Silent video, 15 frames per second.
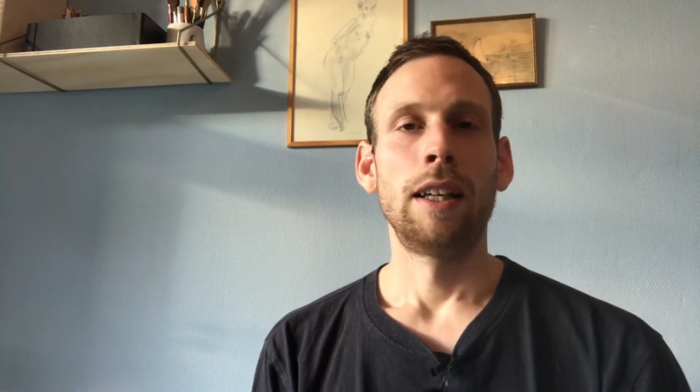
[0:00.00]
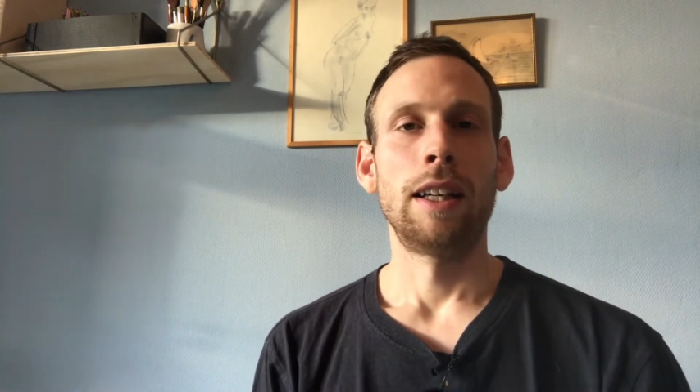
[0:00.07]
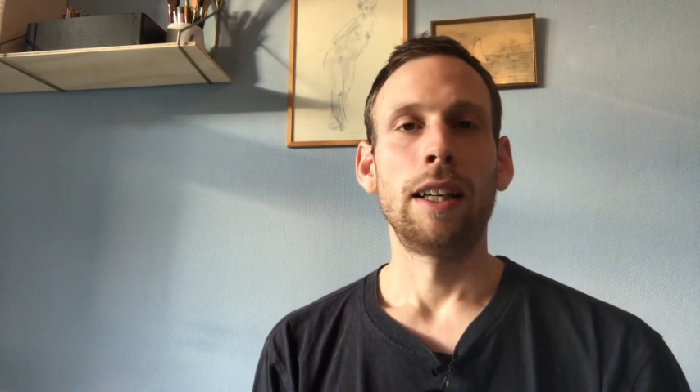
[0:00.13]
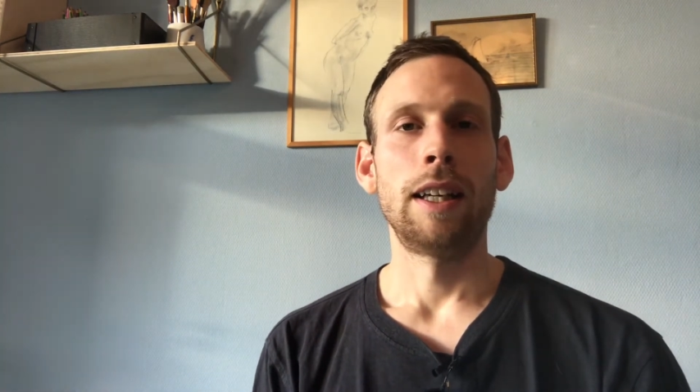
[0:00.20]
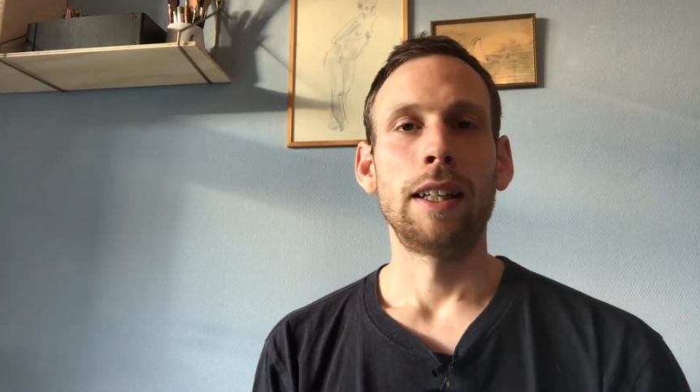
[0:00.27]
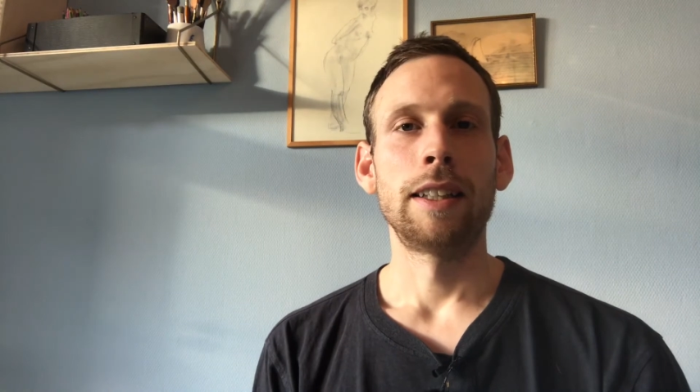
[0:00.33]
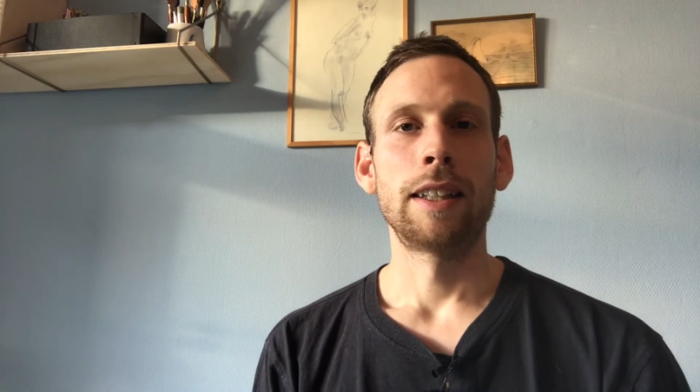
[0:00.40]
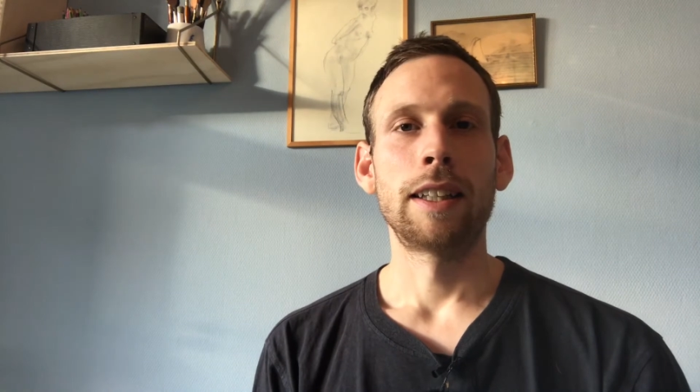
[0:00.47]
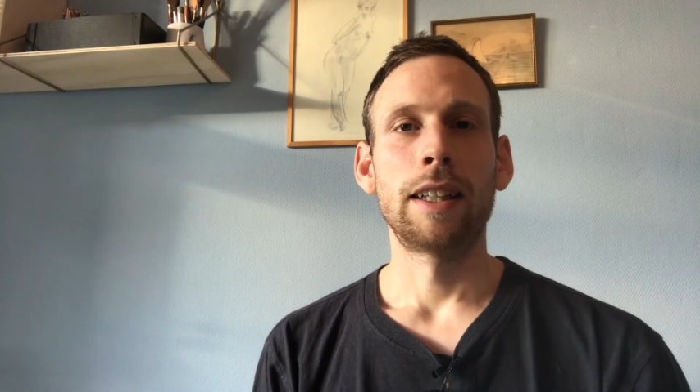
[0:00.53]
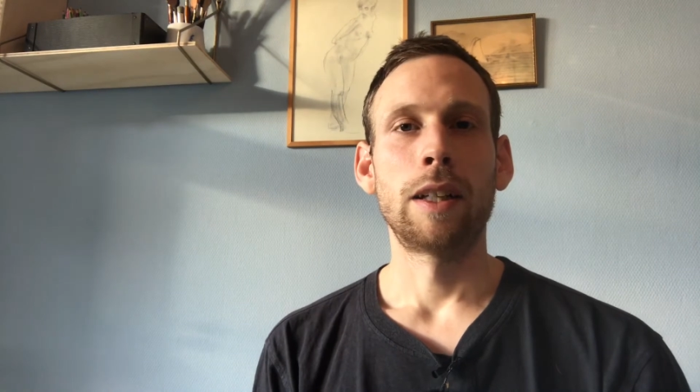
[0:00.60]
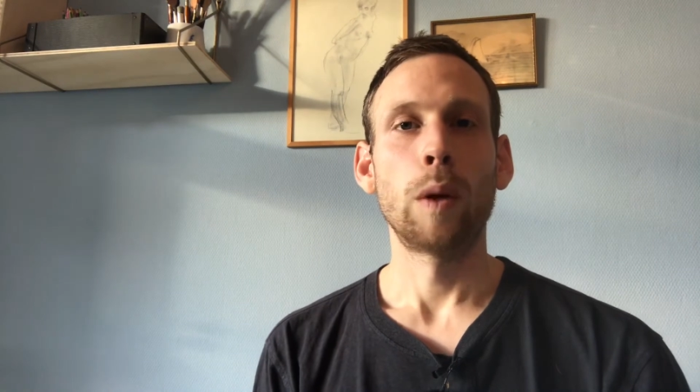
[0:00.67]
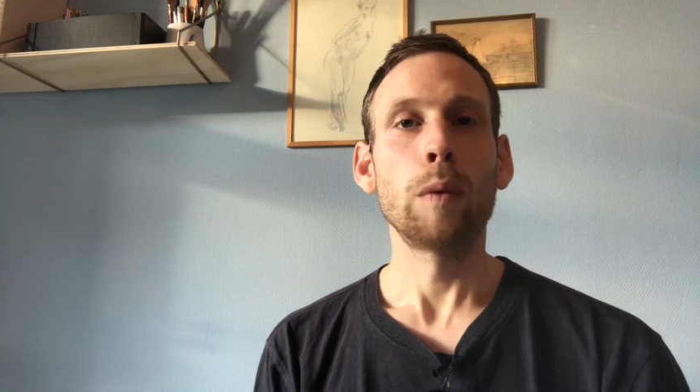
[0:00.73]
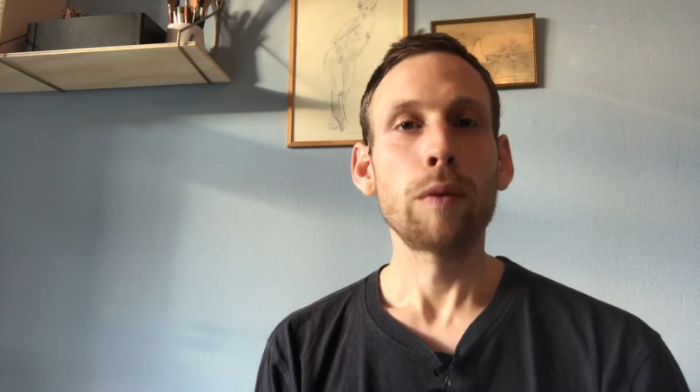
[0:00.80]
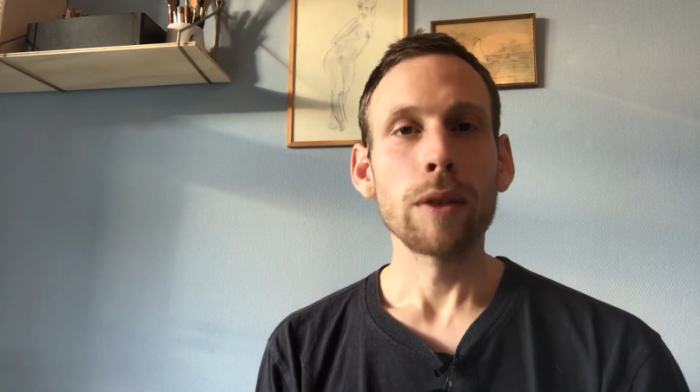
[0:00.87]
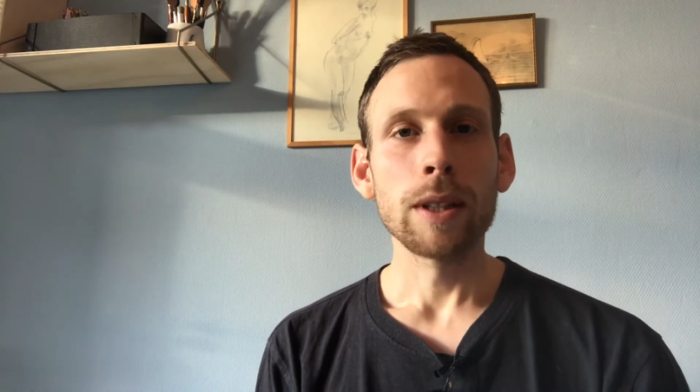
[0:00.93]
and uh,
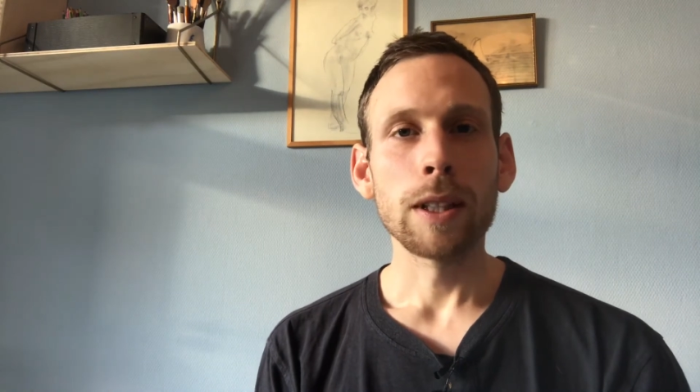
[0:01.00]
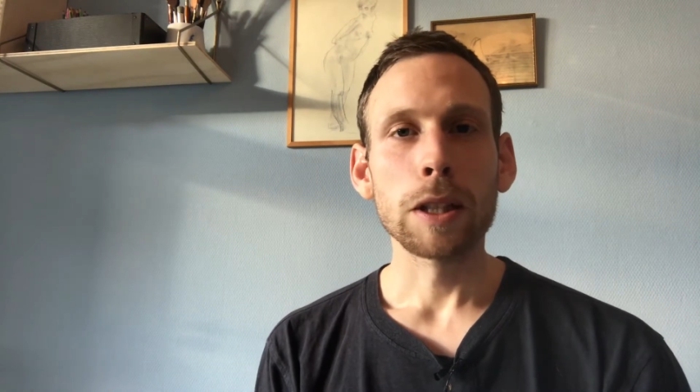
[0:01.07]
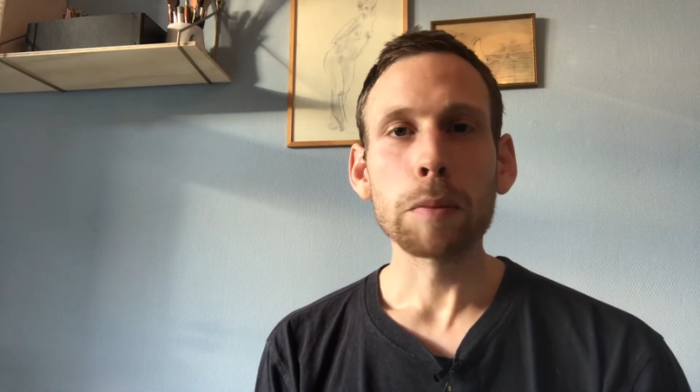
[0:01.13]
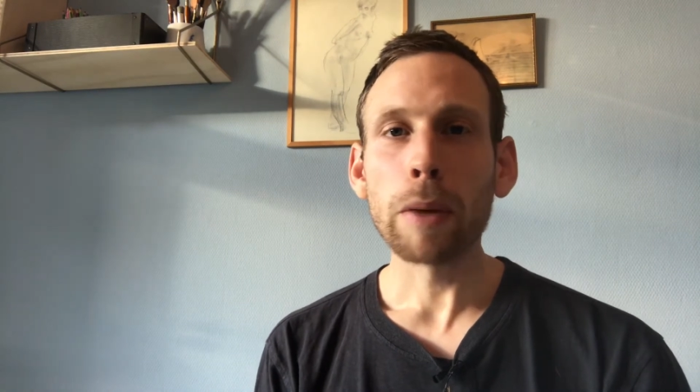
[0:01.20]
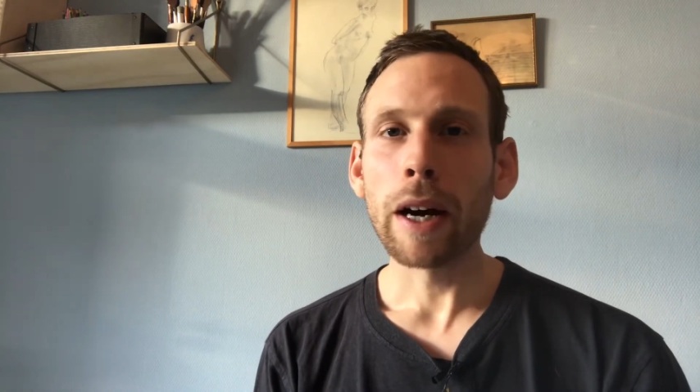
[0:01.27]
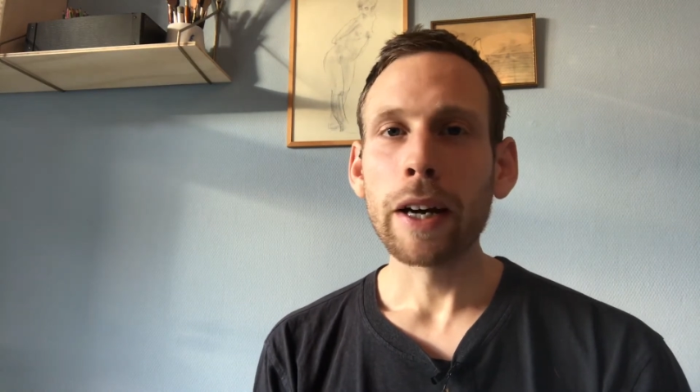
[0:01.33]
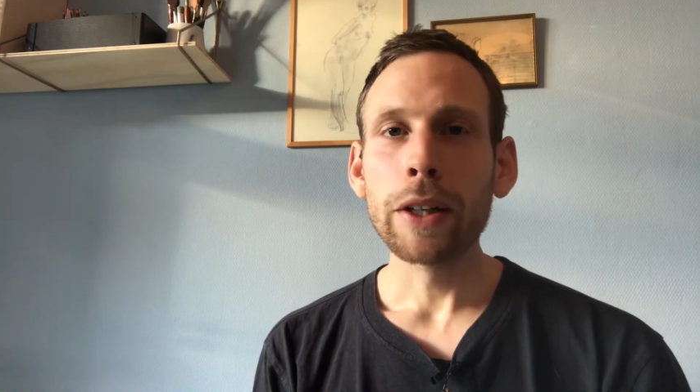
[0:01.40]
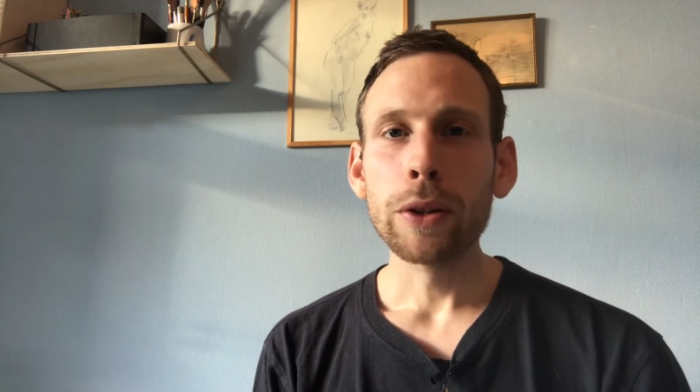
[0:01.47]
hopefully inspire